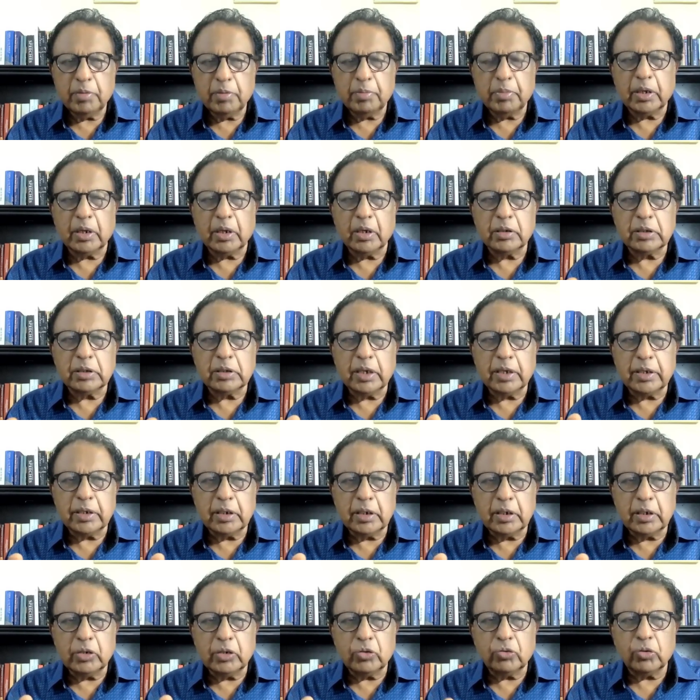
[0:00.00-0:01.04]
because
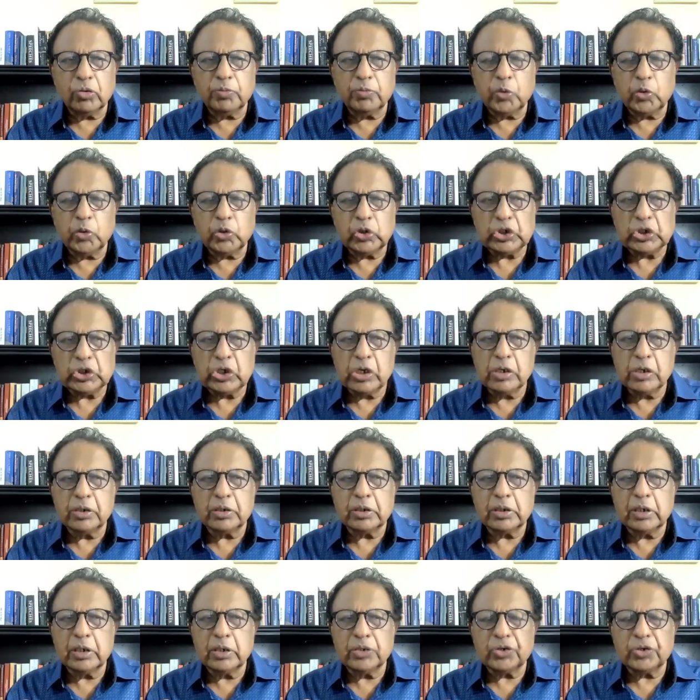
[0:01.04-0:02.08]
getting into a position
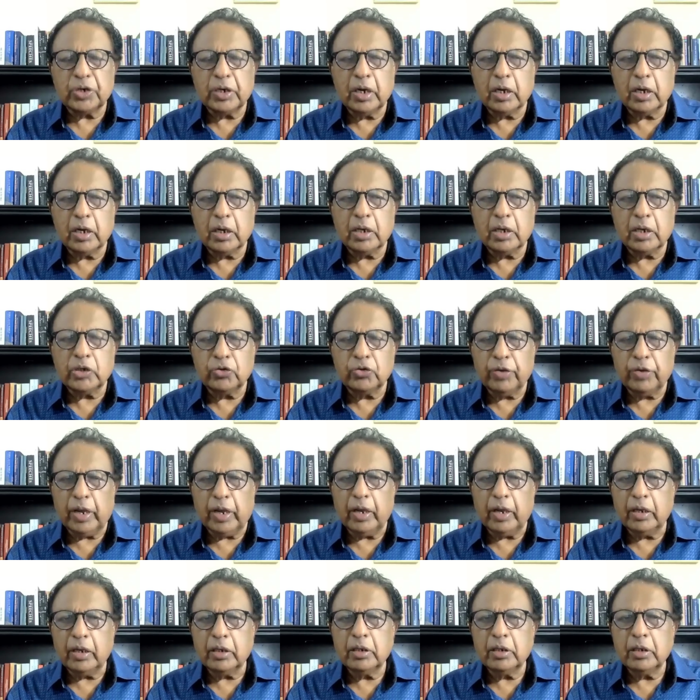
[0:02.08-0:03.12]
in Sri Lanka today
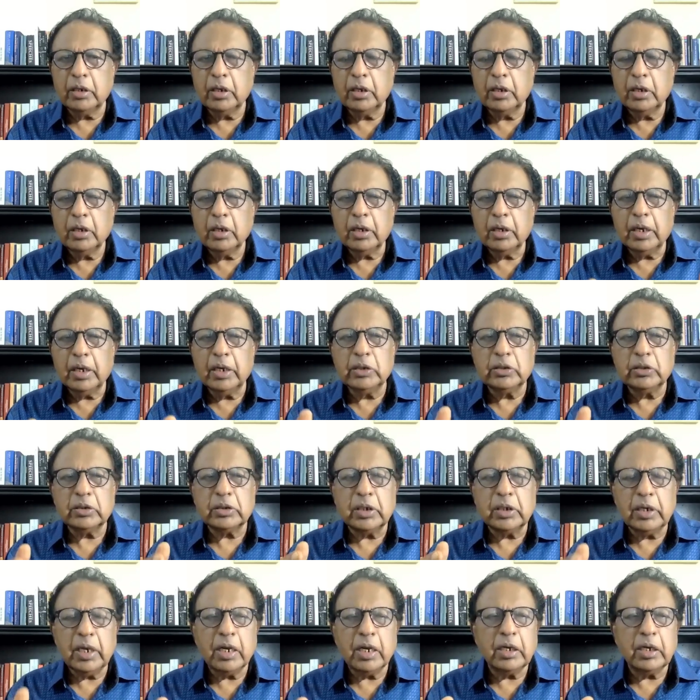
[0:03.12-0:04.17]
is
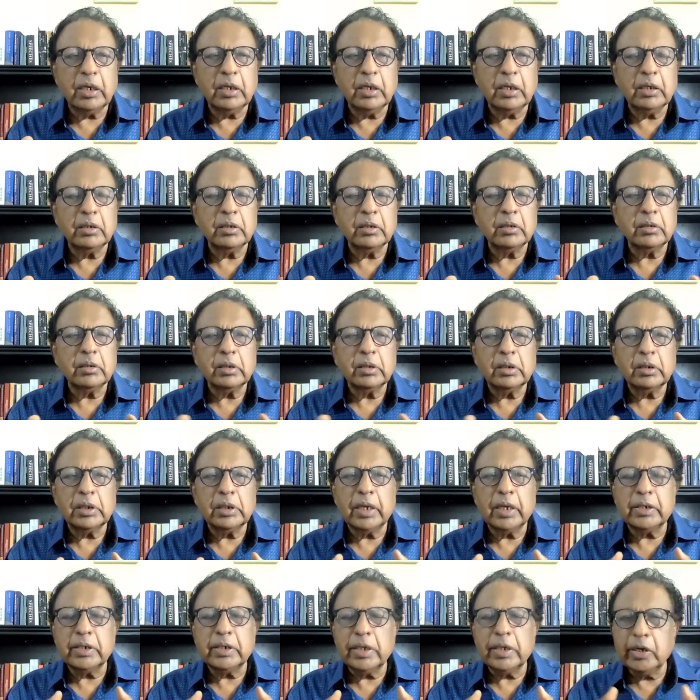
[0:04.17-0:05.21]
really
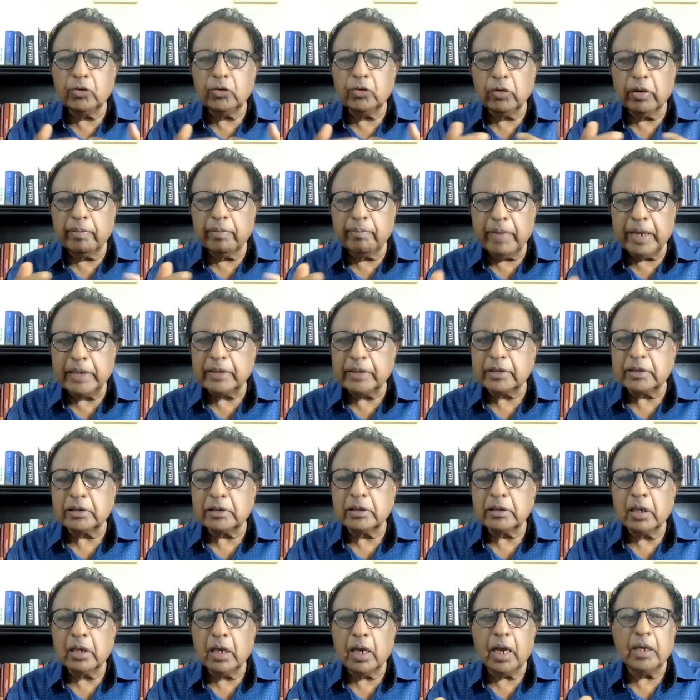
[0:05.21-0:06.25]
getting into a
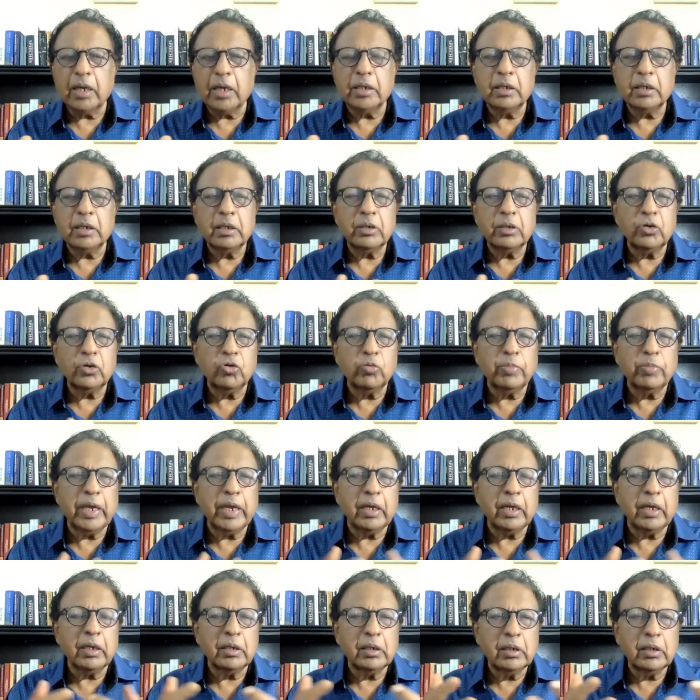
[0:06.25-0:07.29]
mess, and you
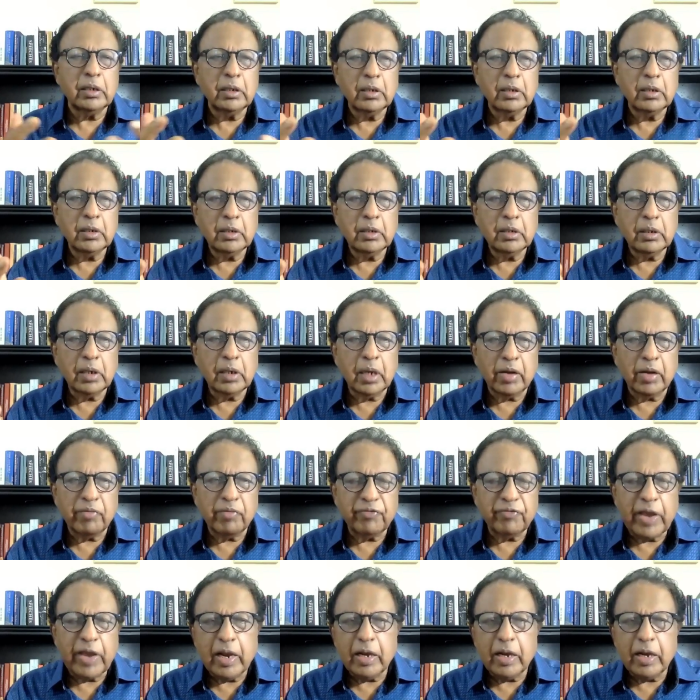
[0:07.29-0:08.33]
may uh,
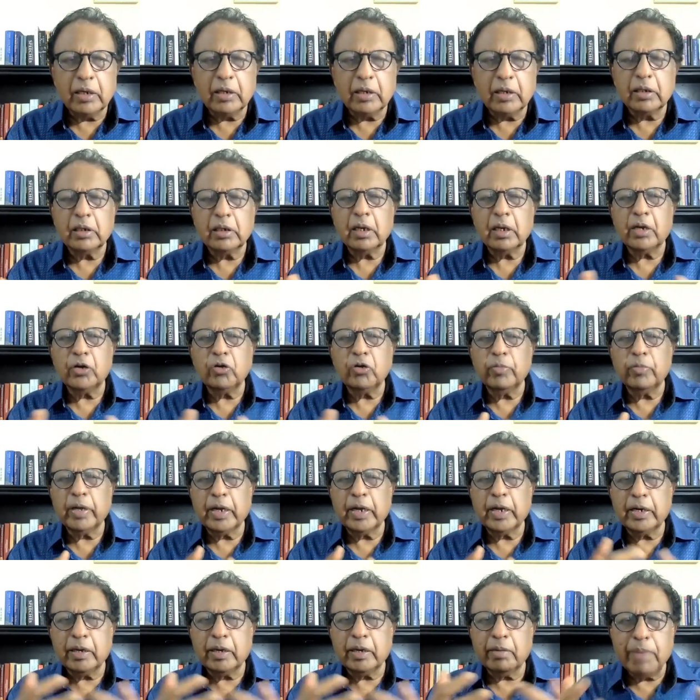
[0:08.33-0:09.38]
fail, and you may
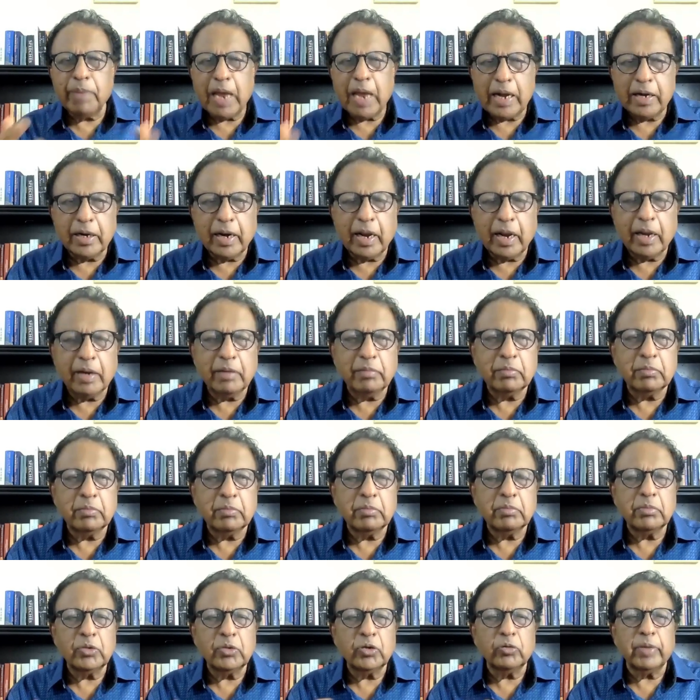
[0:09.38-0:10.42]
get a bad
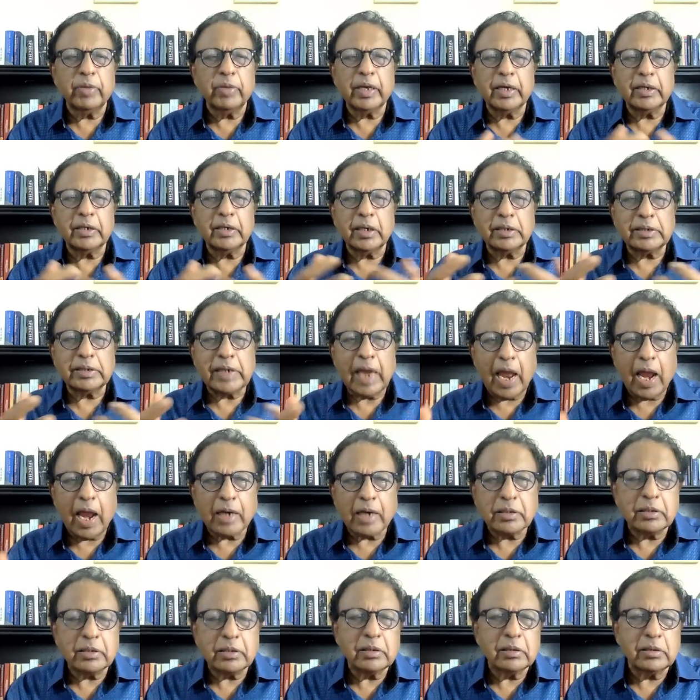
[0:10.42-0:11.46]
name, you may get
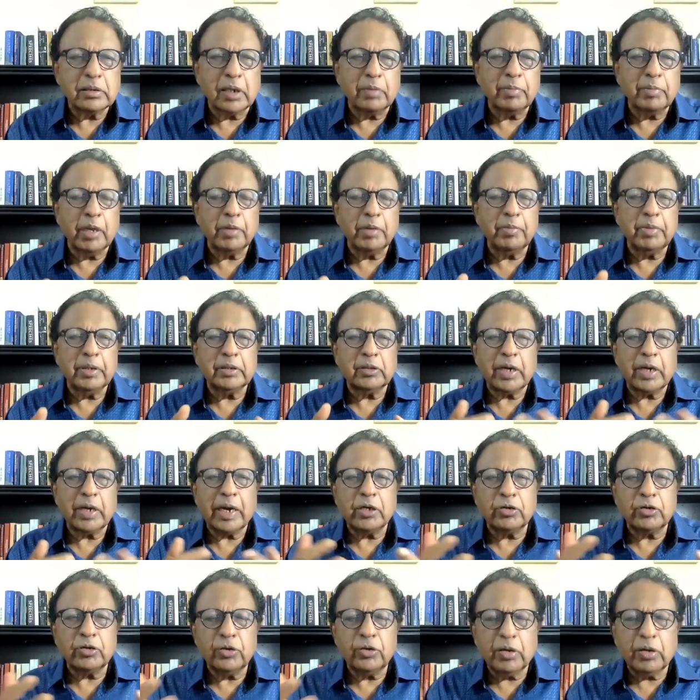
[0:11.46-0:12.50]
attacked, there may be
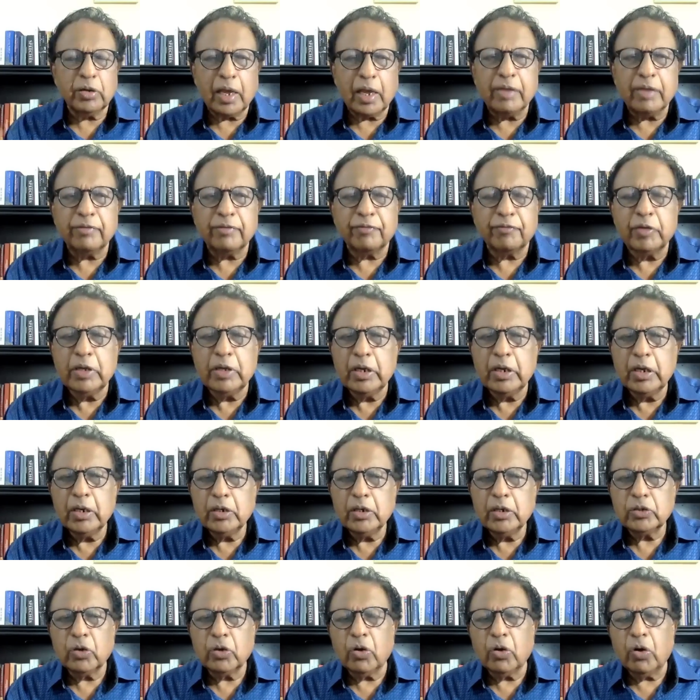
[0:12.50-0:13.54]
threat to your life.
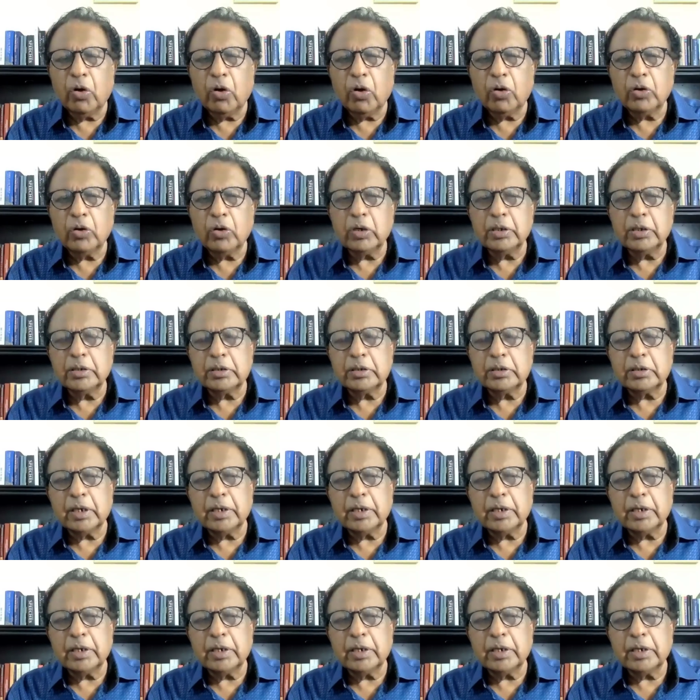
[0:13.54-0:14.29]
So all these